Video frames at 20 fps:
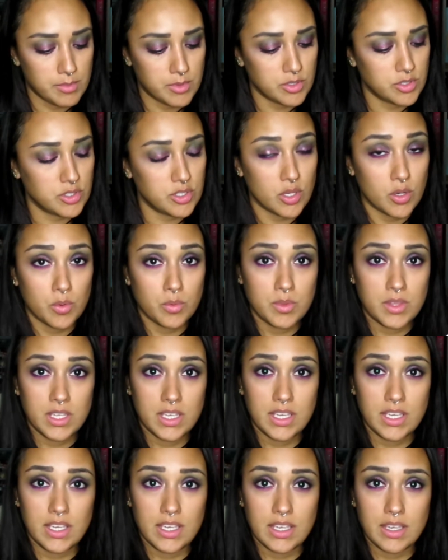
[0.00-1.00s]
So
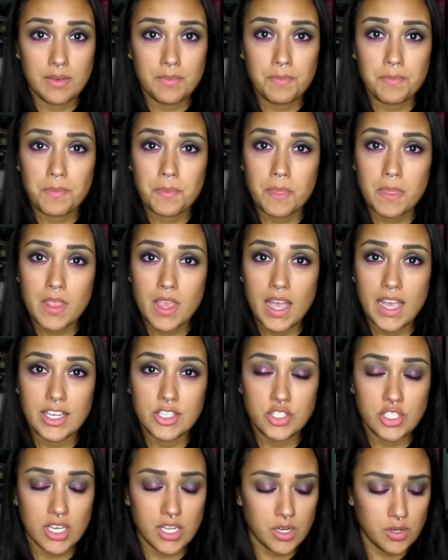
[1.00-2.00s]
the
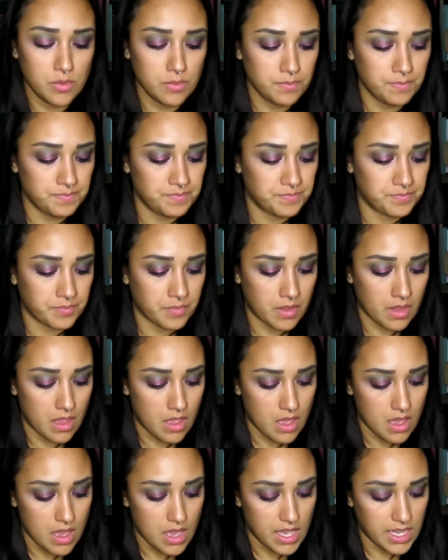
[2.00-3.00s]
eyeshadow
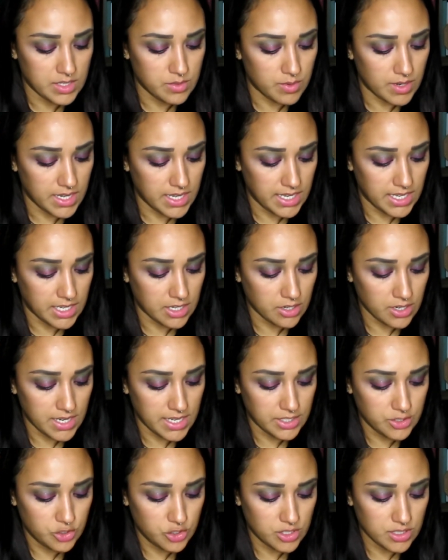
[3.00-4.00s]
is right here.
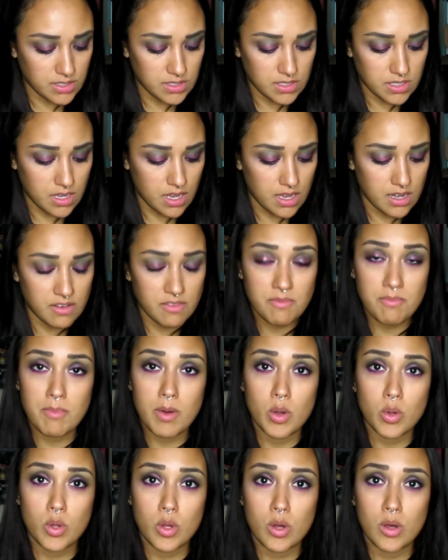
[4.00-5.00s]
It's just a kind of
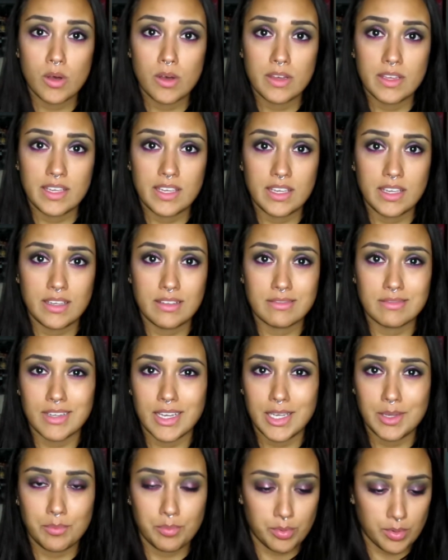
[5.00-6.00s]
mocha-y
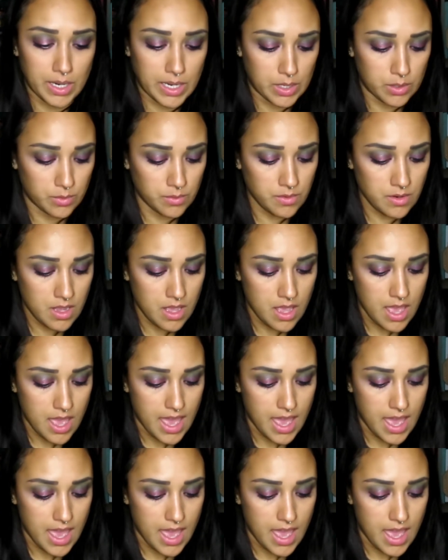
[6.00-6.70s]
light brown